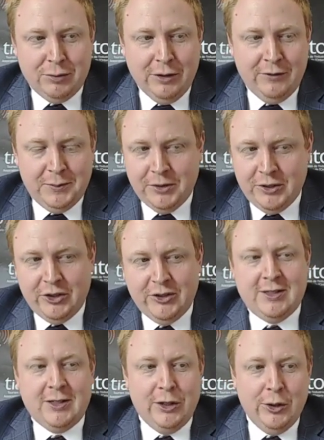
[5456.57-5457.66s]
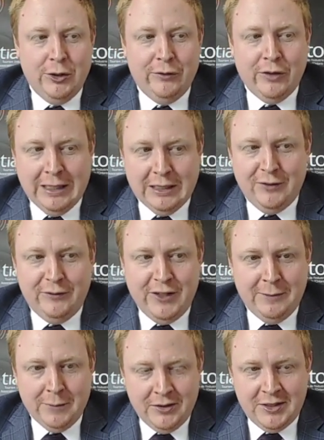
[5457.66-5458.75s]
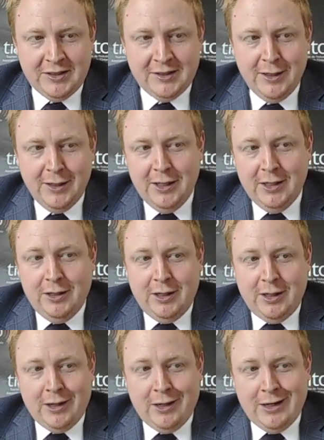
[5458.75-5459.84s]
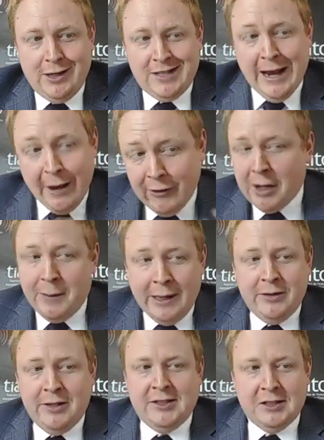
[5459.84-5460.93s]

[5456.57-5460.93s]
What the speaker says: previous positions at TIAC over the last 15 months is hearing about these